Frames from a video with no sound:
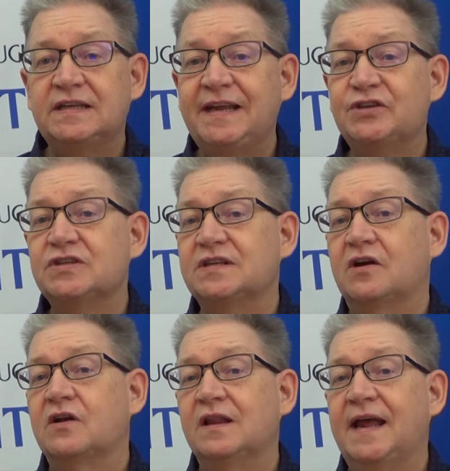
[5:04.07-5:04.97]
teaches
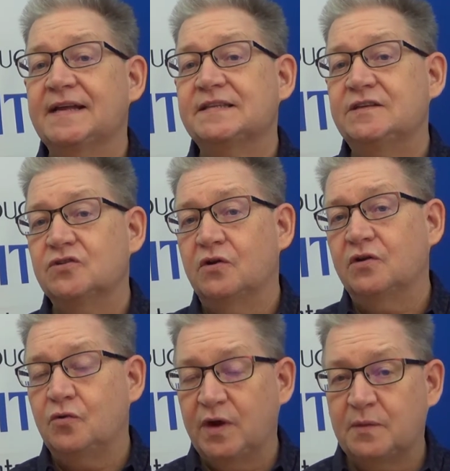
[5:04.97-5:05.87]
our classes
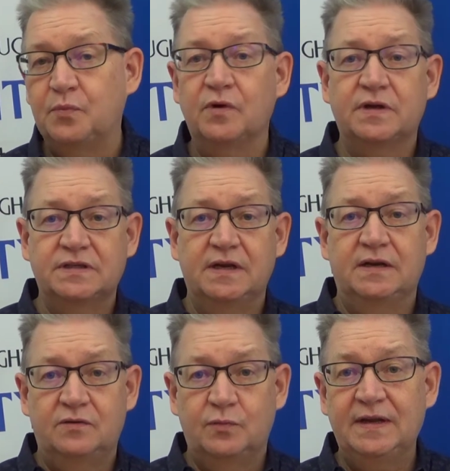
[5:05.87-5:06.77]
on QuickBooks
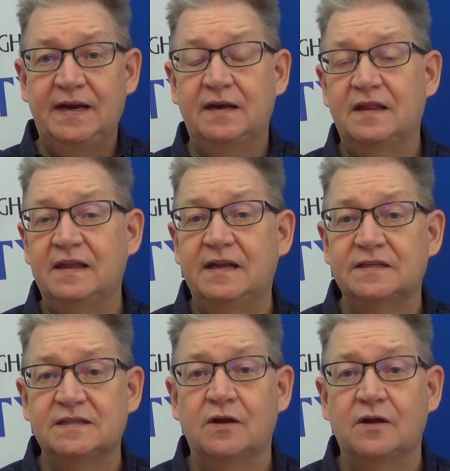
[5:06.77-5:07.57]
and related things.